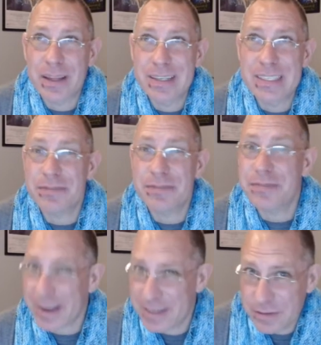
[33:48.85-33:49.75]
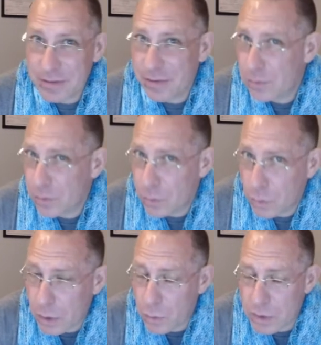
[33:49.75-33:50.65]
defective,
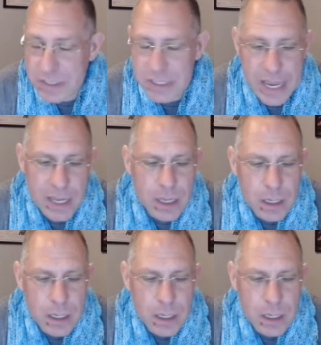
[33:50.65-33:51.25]
one would say,